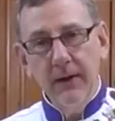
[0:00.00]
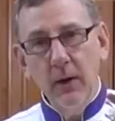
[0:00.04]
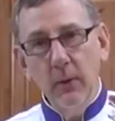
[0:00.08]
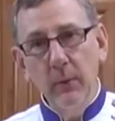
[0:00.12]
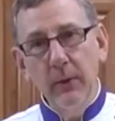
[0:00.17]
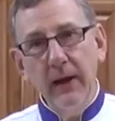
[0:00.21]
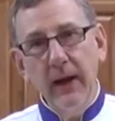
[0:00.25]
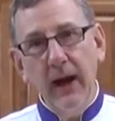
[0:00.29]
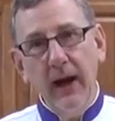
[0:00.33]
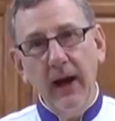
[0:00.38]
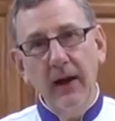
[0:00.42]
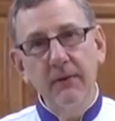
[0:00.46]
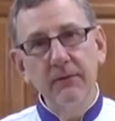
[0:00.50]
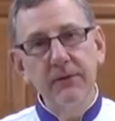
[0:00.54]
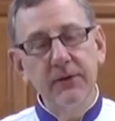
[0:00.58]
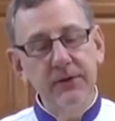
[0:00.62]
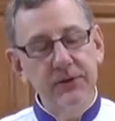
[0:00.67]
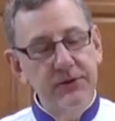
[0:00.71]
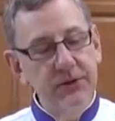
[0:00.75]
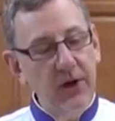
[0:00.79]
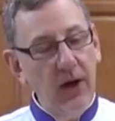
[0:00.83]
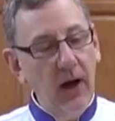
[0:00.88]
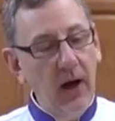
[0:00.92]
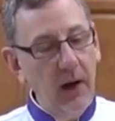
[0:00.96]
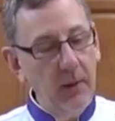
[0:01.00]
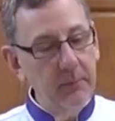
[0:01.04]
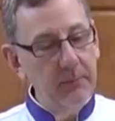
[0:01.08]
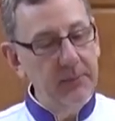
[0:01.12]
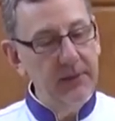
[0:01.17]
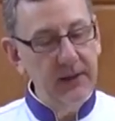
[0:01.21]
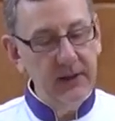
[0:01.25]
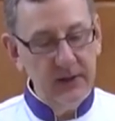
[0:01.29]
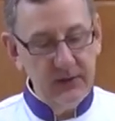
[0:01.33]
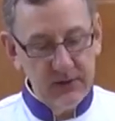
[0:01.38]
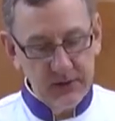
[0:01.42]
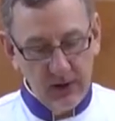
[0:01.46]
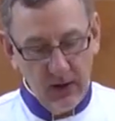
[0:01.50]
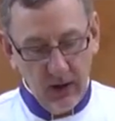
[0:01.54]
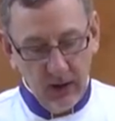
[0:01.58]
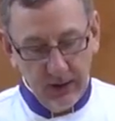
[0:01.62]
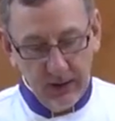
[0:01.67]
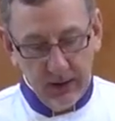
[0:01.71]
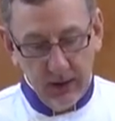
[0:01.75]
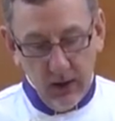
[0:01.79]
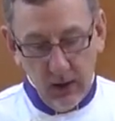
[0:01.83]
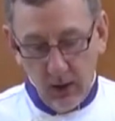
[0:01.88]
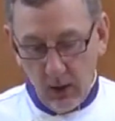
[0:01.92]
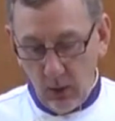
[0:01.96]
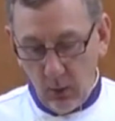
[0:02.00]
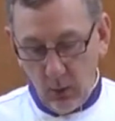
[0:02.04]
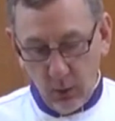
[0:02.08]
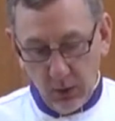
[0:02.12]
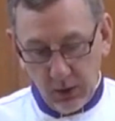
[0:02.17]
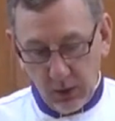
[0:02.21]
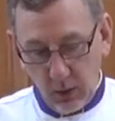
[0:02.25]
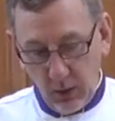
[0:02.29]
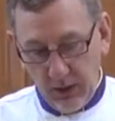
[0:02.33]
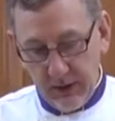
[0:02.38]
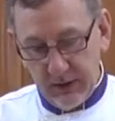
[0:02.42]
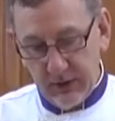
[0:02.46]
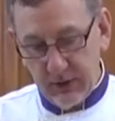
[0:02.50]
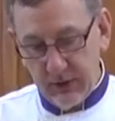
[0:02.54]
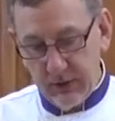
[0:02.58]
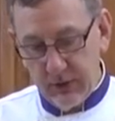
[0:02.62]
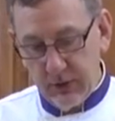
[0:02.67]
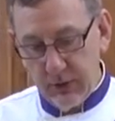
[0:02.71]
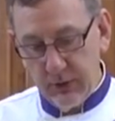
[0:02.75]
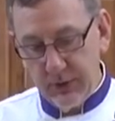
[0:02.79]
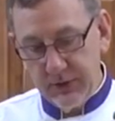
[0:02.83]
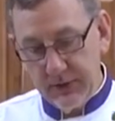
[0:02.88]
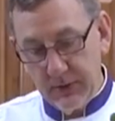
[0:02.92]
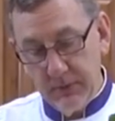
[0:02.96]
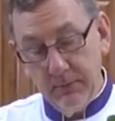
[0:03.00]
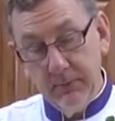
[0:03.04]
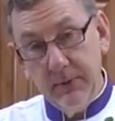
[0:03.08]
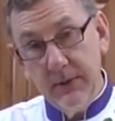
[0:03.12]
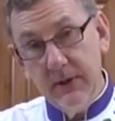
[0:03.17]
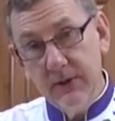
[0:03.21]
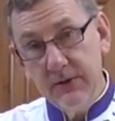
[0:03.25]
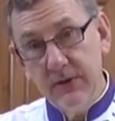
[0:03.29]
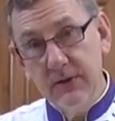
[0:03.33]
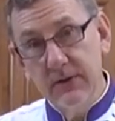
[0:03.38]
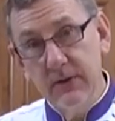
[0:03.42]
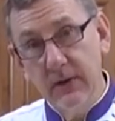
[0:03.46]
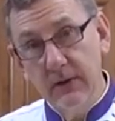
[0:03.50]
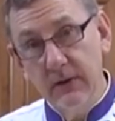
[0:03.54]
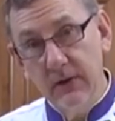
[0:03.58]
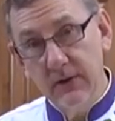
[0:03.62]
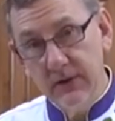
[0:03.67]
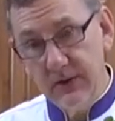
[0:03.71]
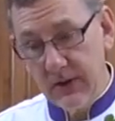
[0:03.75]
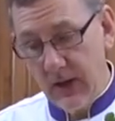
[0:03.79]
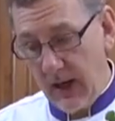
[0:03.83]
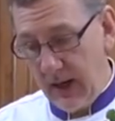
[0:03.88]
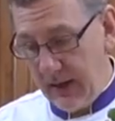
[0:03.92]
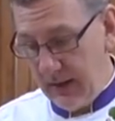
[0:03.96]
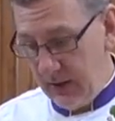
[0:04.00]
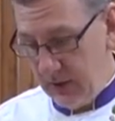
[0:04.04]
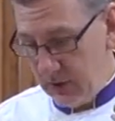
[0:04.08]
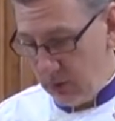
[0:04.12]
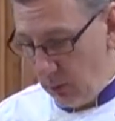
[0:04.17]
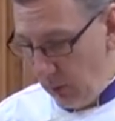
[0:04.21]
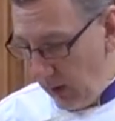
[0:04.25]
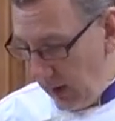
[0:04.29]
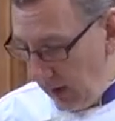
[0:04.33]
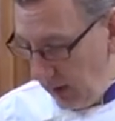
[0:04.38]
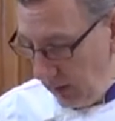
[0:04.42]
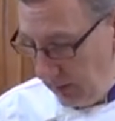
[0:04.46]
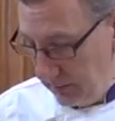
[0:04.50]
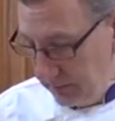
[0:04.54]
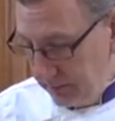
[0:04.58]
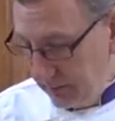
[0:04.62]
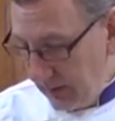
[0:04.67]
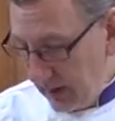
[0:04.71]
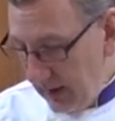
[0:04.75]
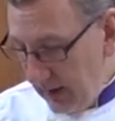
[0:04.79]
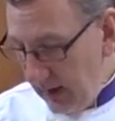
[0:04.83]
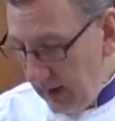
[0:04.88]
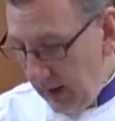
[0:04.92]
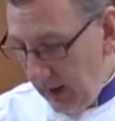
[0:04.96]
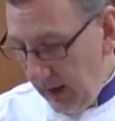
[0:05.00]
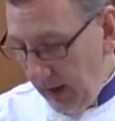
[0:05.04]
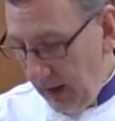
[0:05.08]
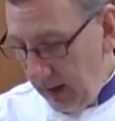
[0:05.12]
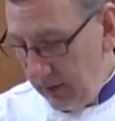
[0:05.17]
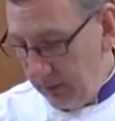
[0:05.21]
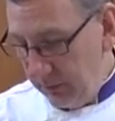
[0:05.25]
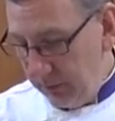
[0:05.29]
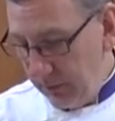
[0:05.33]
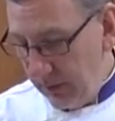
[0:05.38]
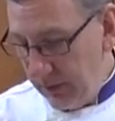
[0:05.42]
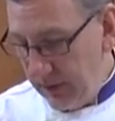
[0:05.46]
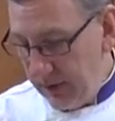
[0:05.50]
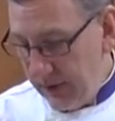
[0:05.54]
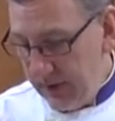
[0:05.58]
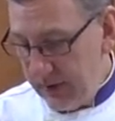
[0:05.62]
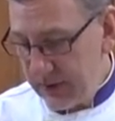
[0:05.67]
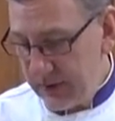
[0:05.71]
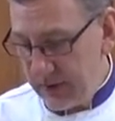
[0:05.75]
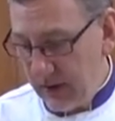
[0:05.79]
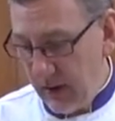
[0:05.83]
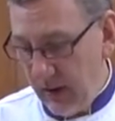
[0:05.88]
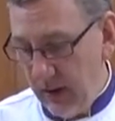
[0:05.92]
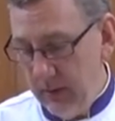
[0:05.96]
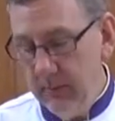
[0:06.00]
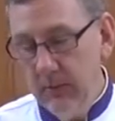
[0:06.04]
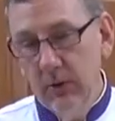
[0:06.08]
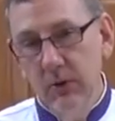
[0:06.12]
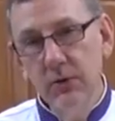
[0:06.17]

that we have the top piece on, we're going to do some pieces on the side as well. And for this, I'm